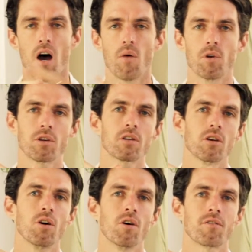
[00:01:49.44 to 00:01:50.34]
And we look at
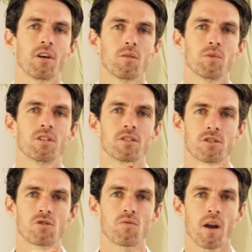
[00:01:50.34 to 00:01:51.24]
the earth element as
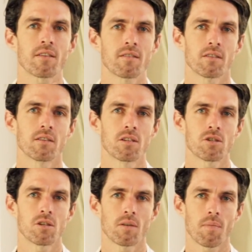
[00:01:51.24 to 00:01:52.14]
strength and
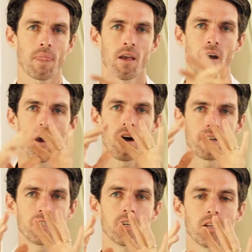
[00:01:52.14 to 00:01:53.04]
conditioning.
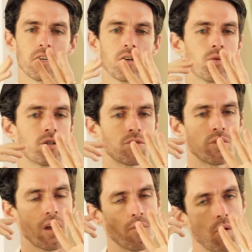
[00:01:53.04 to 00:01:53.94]
Ideally, we should
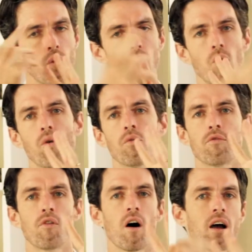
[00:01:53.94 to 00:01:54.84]
have all
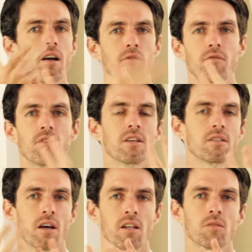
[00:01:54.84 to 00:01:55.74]
5 of
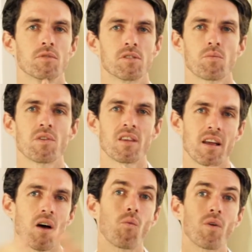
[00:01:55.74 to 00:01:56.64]
these elements within
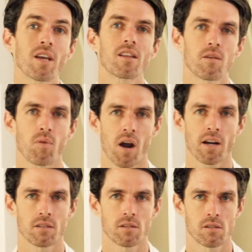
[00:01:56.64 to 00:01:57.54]
our weekly
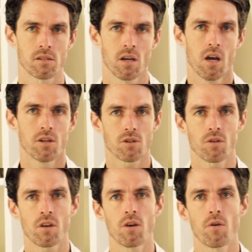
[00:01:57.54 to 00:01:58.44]
practice. So
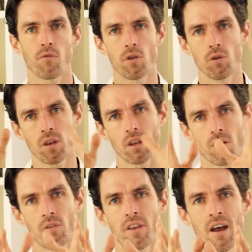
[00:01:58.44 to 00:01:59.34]
here, if we're looking at
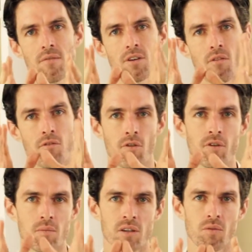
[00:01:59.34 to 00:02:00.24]
only having a
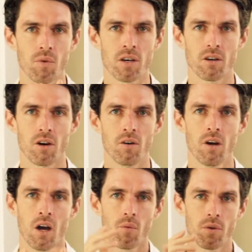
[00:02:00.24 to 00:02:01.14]
30-minute window,
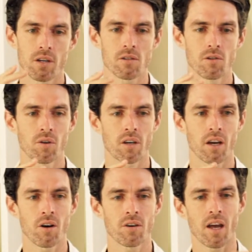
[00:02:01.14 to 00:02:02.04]
we need to look
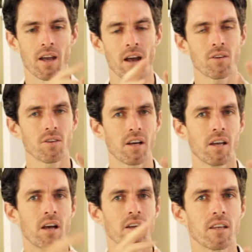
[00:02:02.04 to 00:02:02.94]
at, okay, how could I
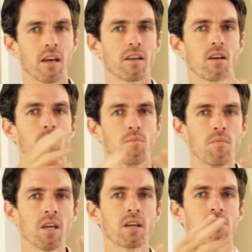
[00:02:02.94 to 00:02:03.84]
get a
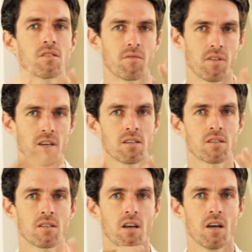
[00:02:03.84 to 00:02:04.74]
mix of
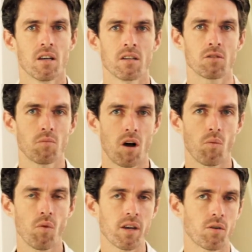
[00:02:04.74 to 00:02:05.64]
this into my
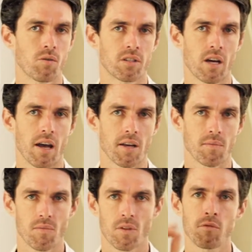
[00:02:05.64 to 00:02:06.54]
week or day?
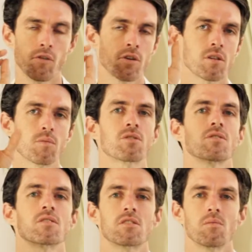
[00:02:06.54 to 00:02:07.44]
First, I'm just
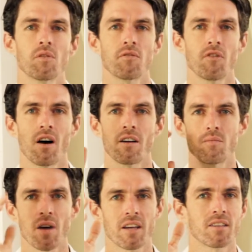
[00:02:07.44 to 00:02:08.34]
going to simplify it
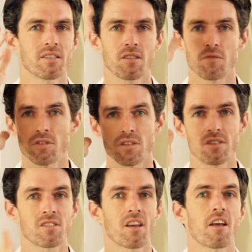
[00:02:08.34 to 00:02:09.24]
and make it as if it's the
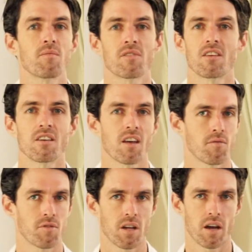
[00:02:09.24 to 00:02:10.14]
same thing
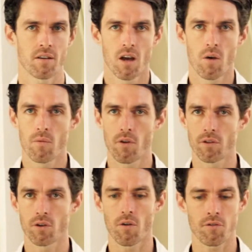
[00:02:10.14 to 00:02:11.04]
every day. We've
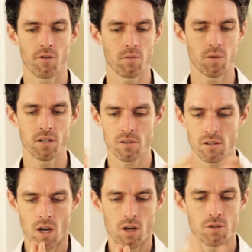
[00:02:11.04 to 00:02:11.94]
only got 30 minutes,
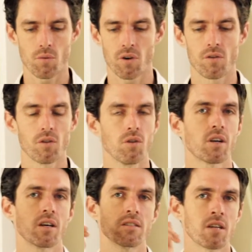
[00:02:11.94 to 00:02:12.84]
so we're going to look
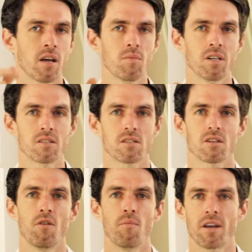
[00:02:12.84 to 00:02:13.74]
at 10 minutes
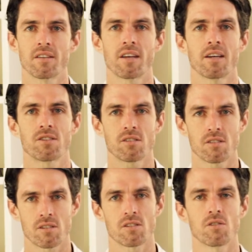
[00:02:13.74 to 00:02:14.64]
of meditation,
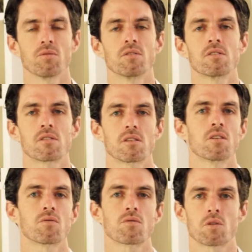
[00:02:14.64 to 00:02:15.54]
stillness,
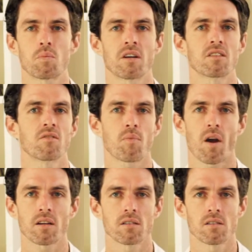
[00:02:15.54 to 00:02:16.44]
introspective
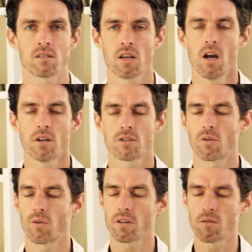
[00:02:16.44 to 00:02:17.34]
practice,
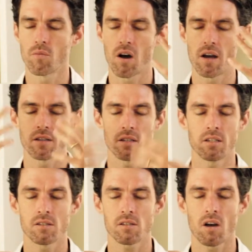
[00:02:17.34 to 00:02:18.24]
drawing the mind
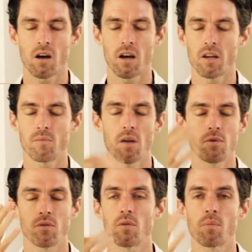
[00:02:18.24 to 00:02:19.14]
inside,
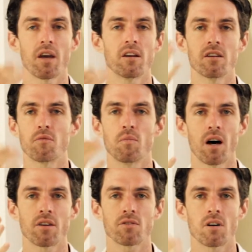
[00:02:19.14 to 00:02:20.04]
maybe a repetitive
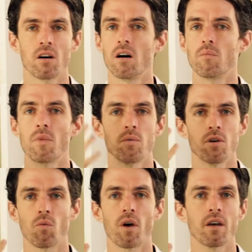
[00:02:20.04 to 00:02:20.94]
mantra, maybe
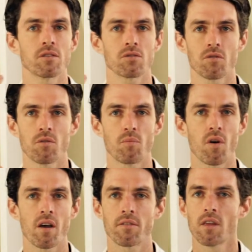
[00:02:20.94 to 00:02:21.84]
awareness on the
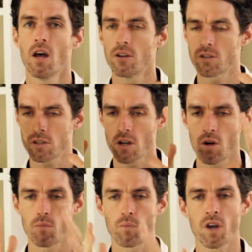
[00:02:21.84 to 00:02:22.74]
breath, just
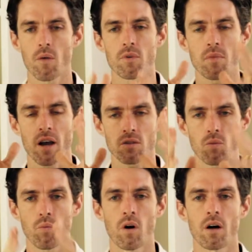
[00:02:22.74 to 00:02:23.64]
coming back to
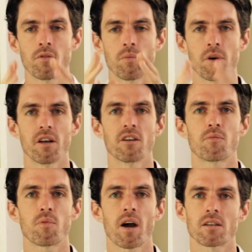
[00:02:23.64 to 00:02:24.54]
one
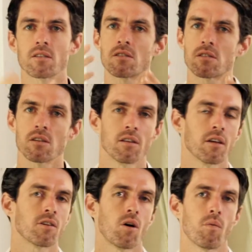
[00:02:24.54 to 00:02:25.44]
repetitive practice and
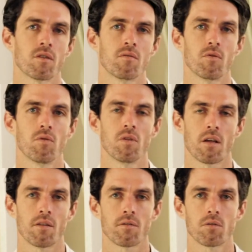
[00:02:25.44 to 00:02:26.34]
let going of all
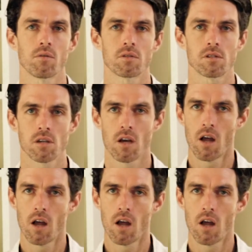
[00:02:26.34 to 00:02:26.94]
other thoughts.